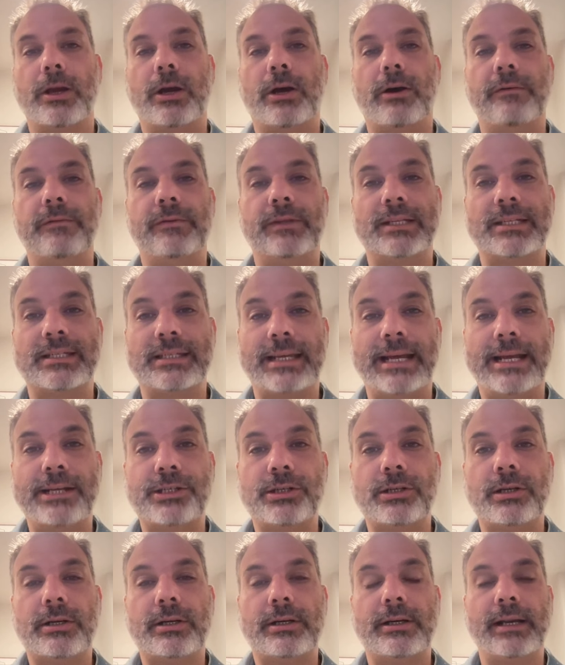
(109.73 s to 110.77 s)
the
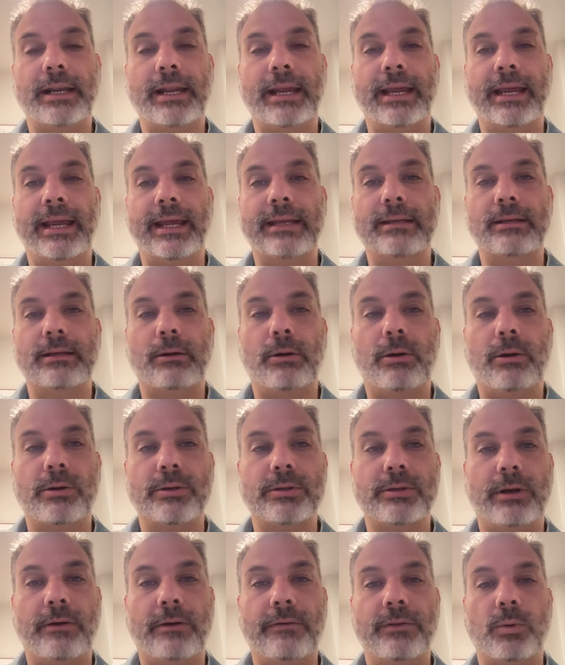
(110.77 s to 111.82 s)
scheduler and
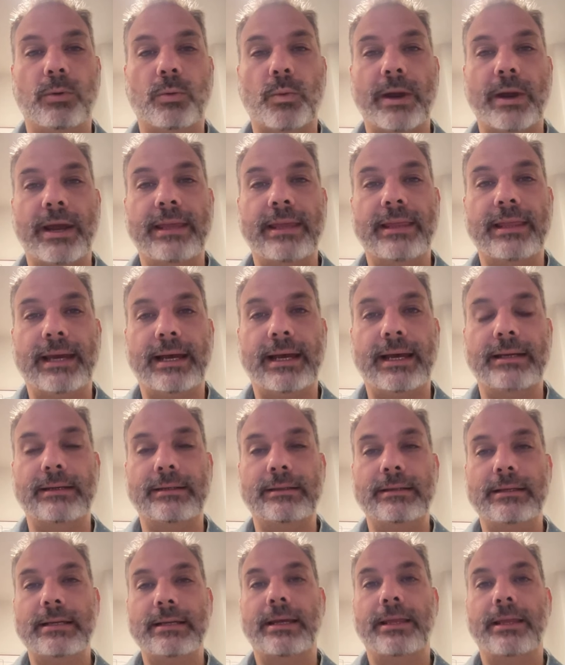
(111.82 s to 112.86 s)
of the way that
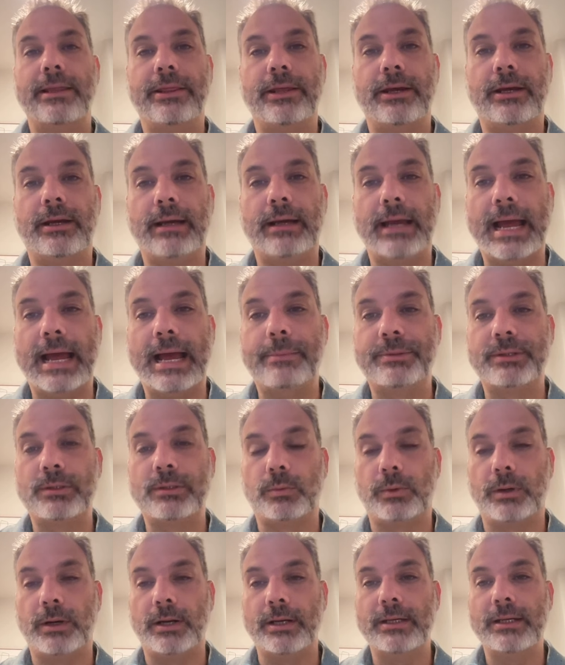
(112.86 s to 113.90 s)
the apps
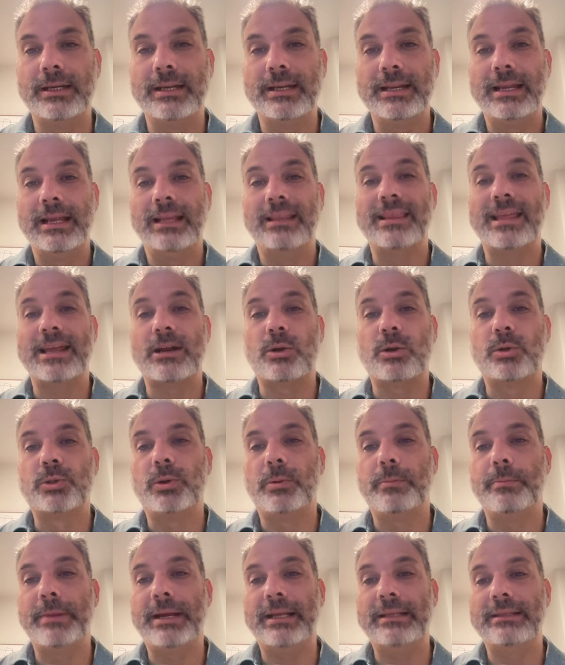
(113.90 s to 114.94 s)
run. That
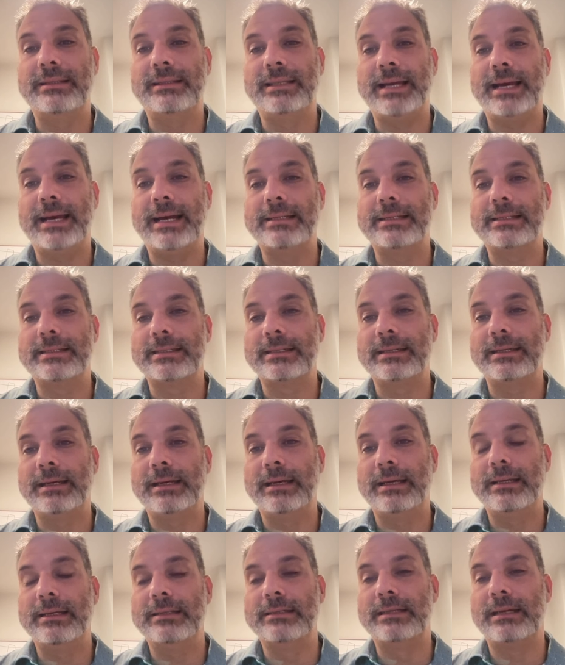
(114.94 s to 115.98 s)
also meant that
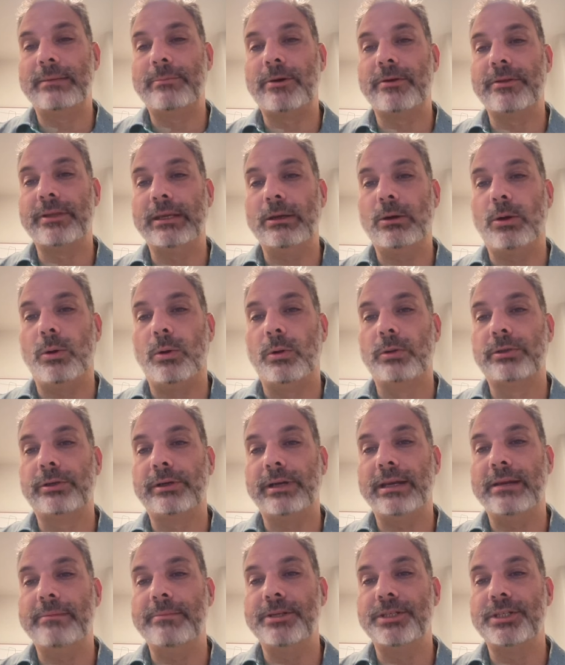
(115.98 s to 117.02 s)
some of the
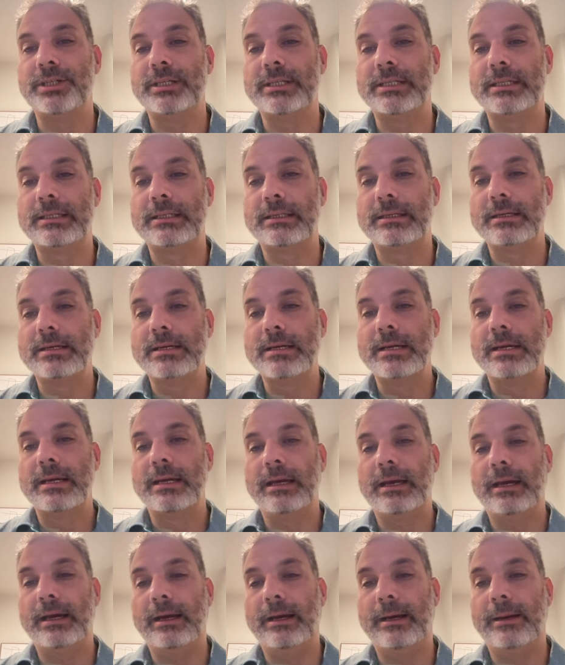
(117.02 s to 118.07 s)
older images
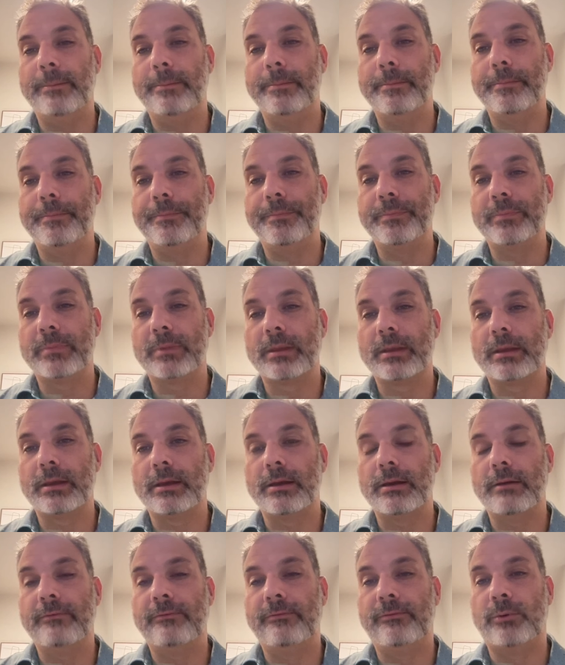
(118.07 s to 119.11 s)
um,
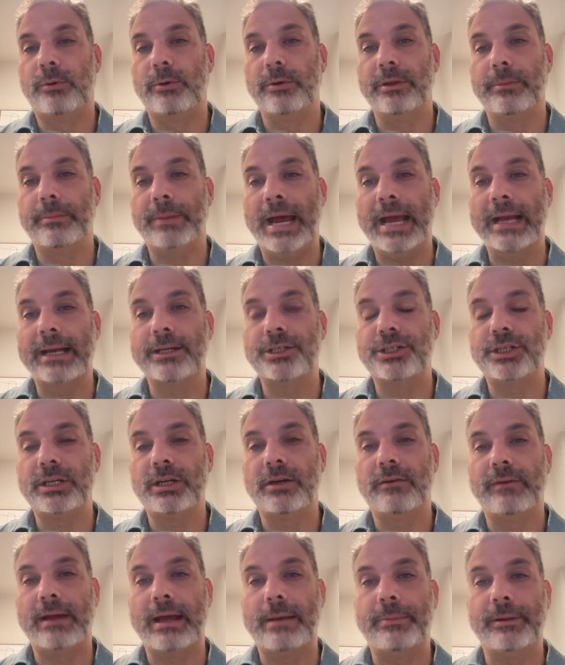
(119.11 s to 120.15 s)
for the packaging
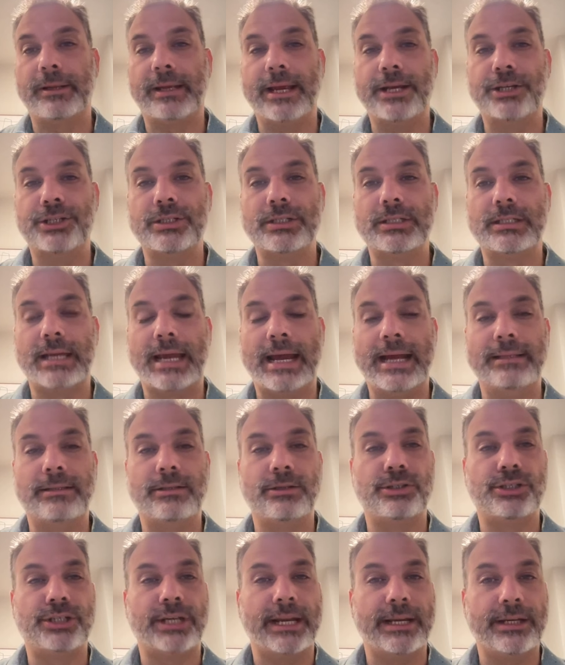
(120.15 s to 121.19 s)
of applications had
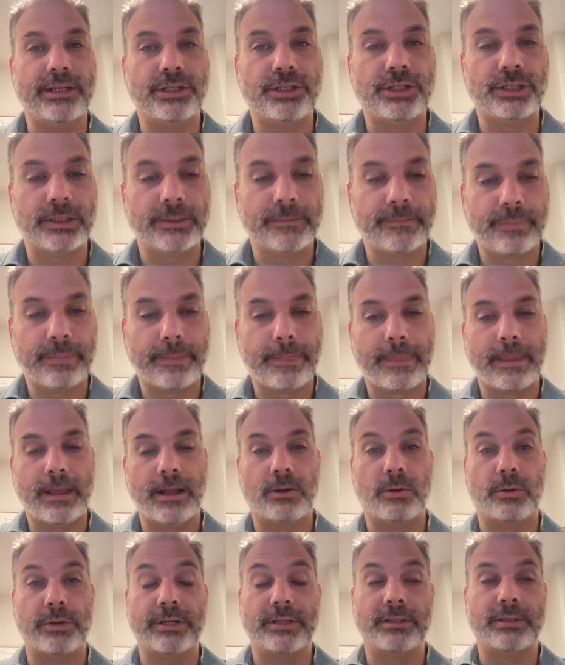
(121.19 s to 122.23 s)
to change
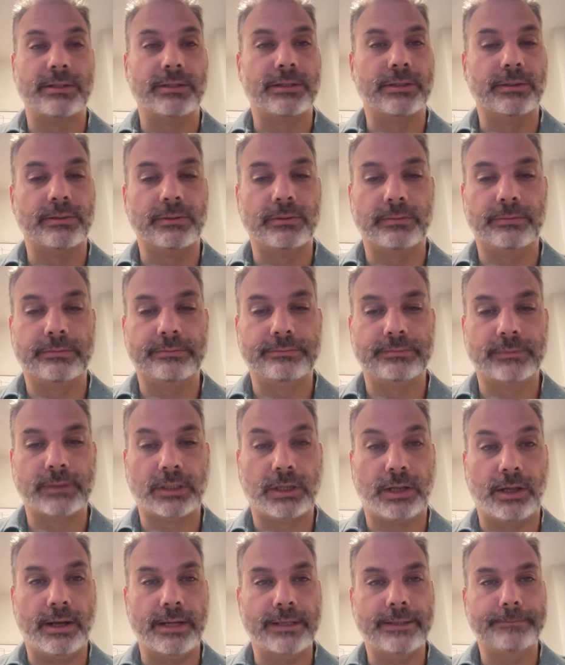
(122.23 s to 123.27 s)
according to
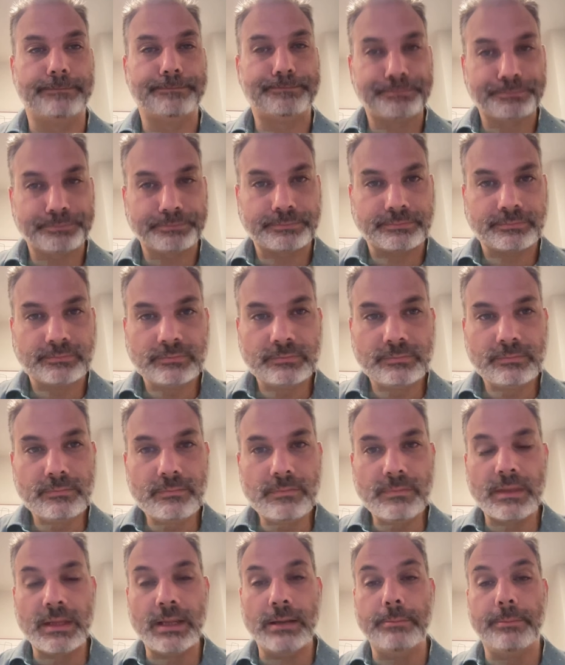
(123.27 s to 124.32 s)
Claude.
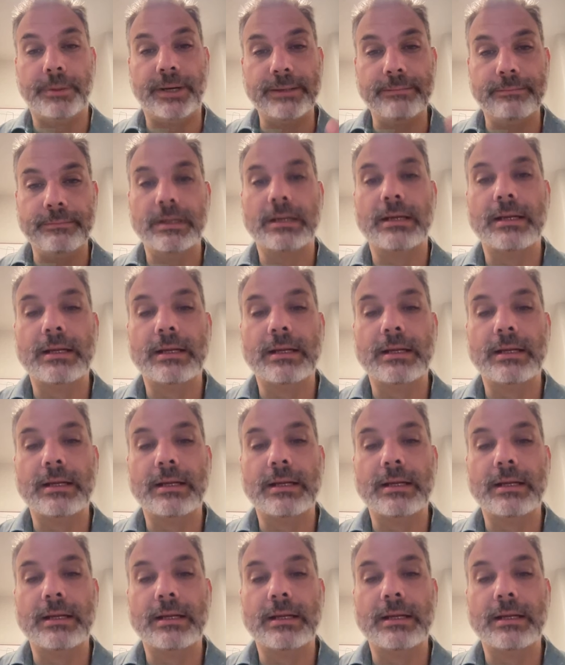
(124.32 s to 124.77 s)
But